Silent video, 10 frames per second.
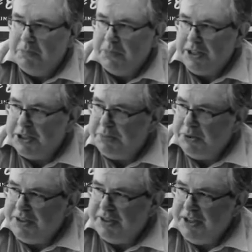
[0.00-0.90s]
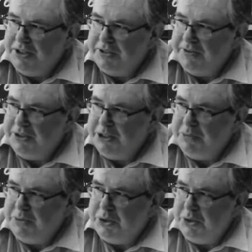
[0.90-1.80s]
Blaxploitation
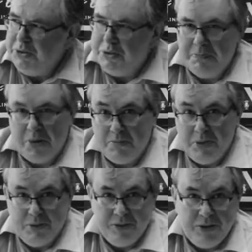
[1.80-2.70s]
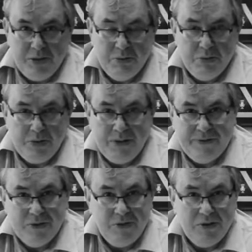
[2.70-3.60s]
films used pop music, usually
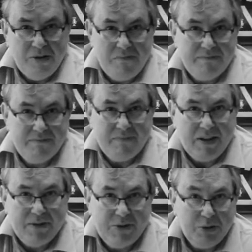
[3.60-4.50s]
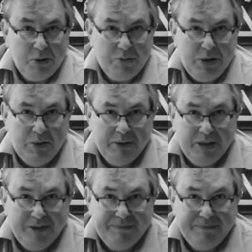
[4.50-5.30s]
funk and soul music,